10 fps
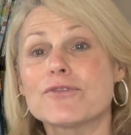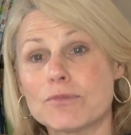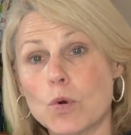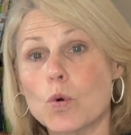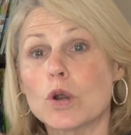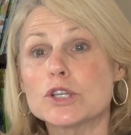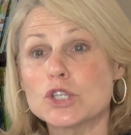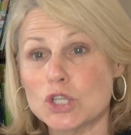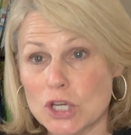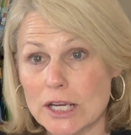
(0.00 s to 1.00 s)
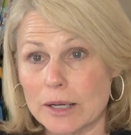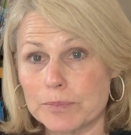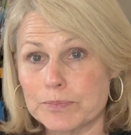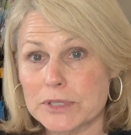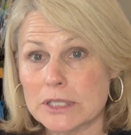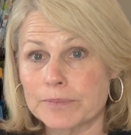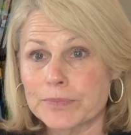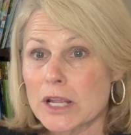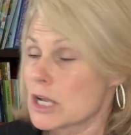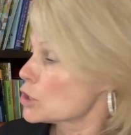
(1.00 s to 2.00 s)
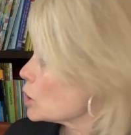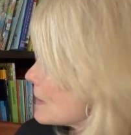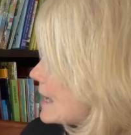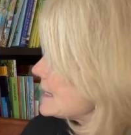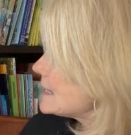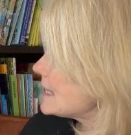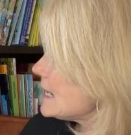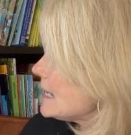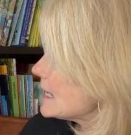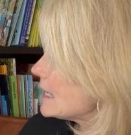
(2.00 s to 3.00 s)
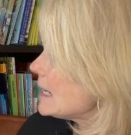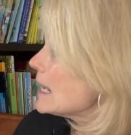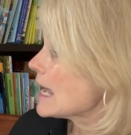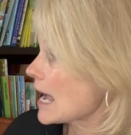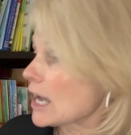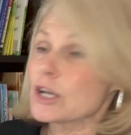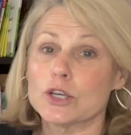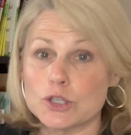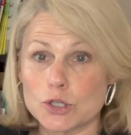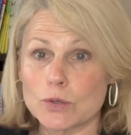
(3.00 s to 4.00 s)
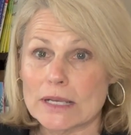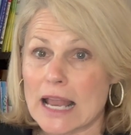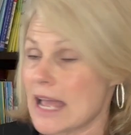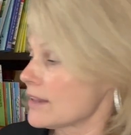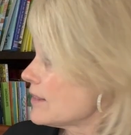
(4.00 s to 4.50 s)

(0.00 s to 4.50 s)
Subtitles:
more chips. So I'm at 10. I could do it like